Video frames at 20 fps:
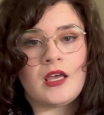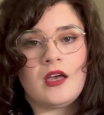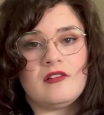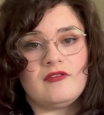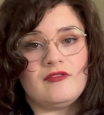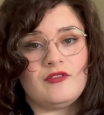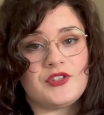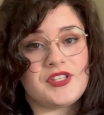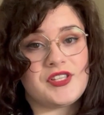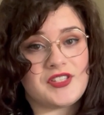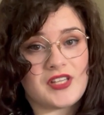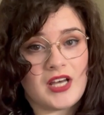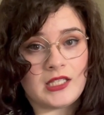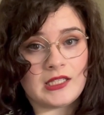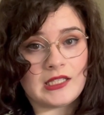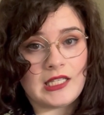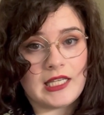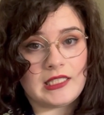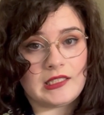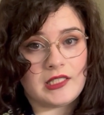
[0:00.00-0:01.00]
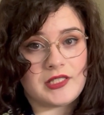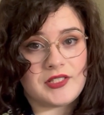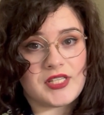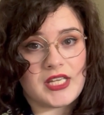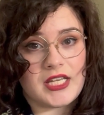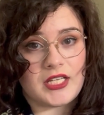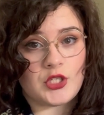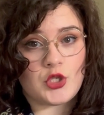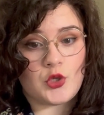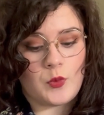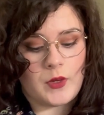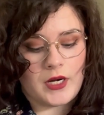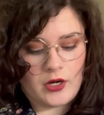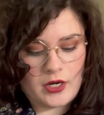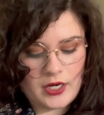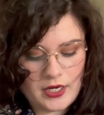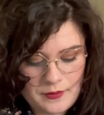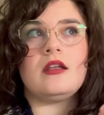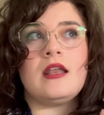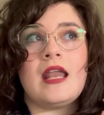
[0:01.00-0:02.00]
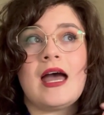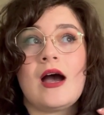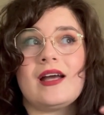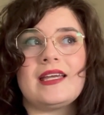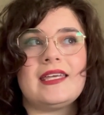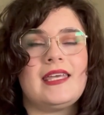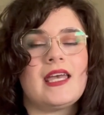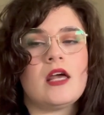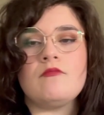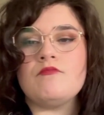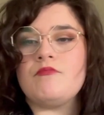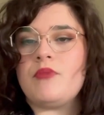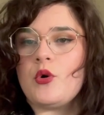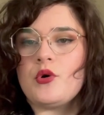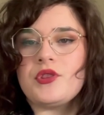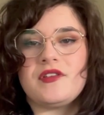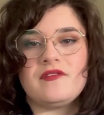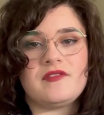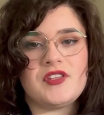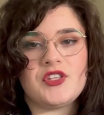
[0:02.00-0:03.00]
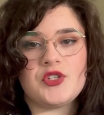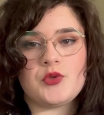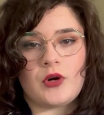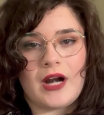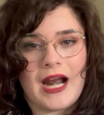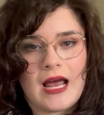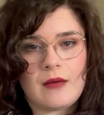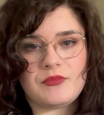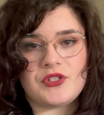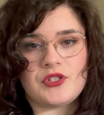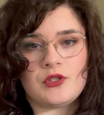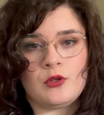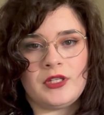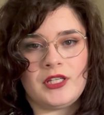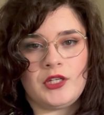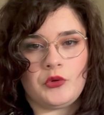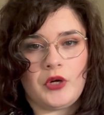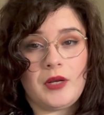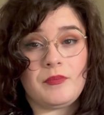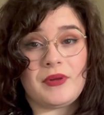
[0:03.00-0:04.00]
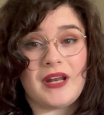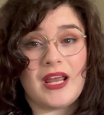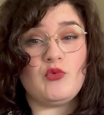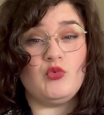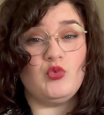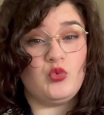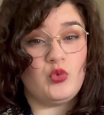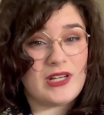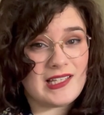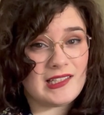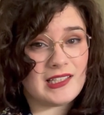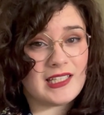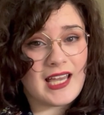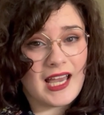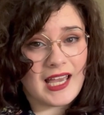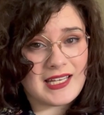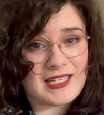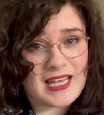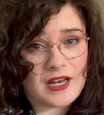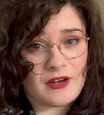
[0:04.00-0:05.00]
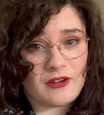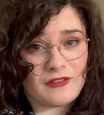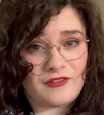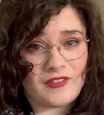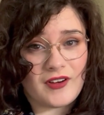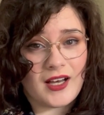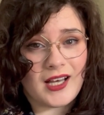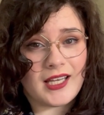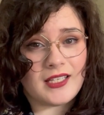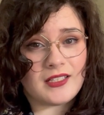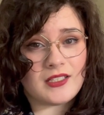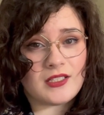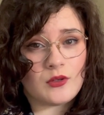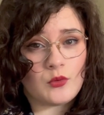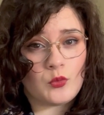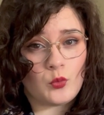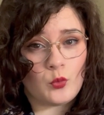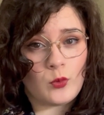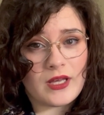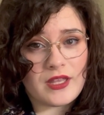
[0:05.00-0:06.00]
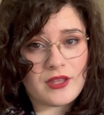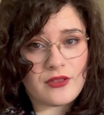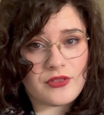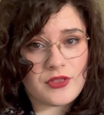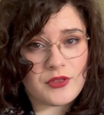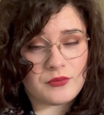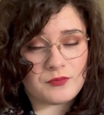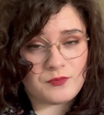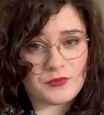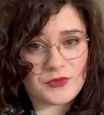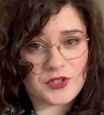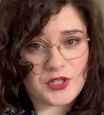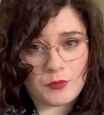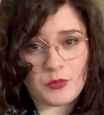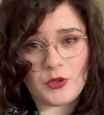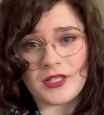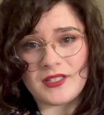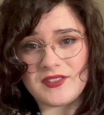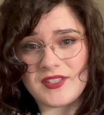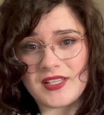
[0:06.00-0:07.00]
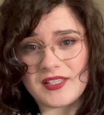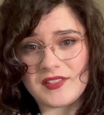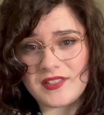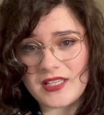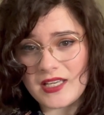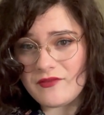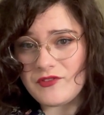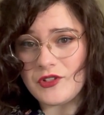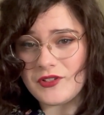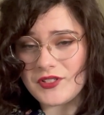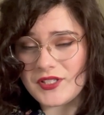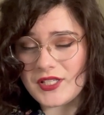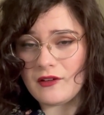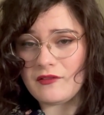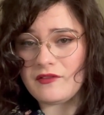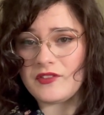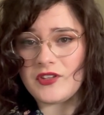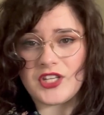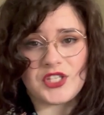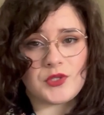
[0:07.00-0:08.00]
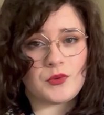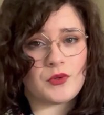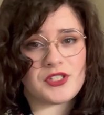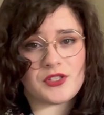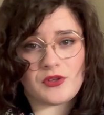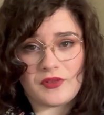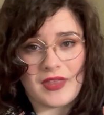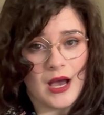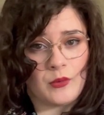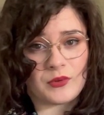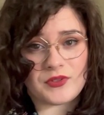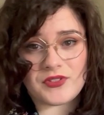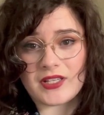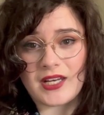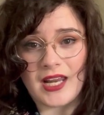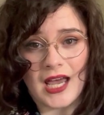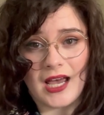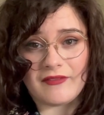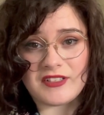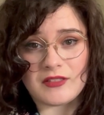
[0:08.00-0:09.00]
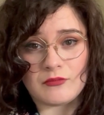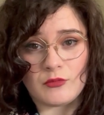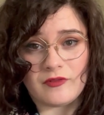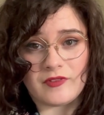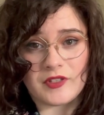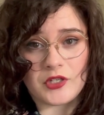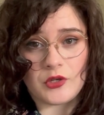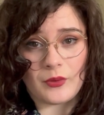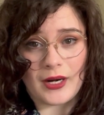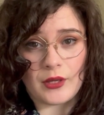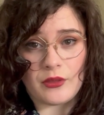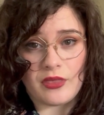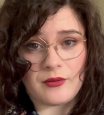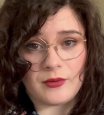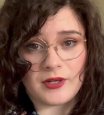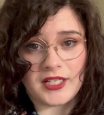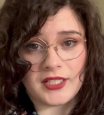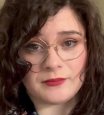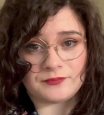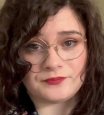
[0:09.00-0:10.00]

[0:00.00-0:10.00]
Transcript: versus Unlikely Sanctuary. Now again, both of these were absolutely great, but I really identified with the Princess Saves Herself in this one, so that one's gonna have to move into round three.